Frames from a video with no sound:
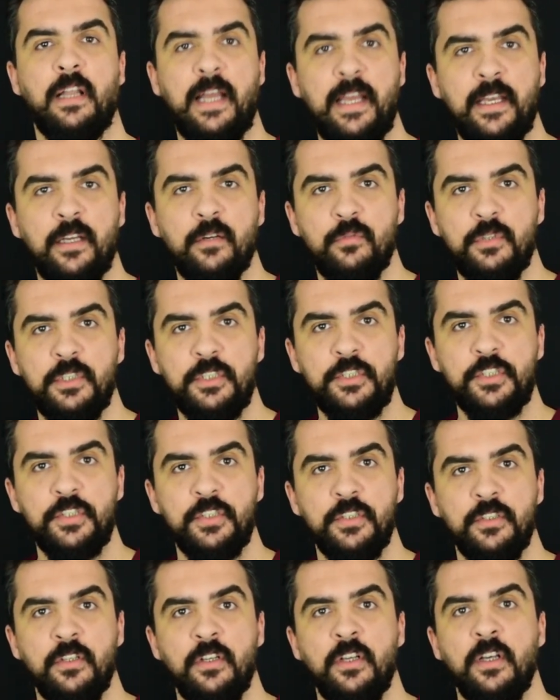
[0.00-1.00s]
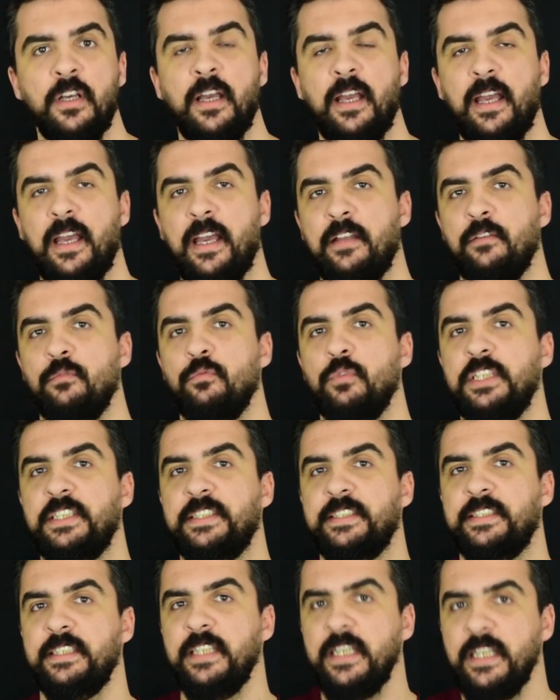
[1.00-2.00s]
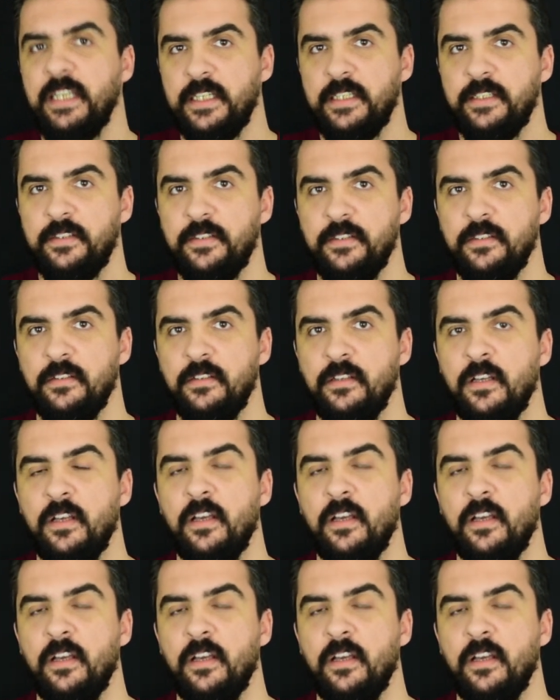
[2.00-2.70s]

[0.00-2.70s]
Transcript: language and we see it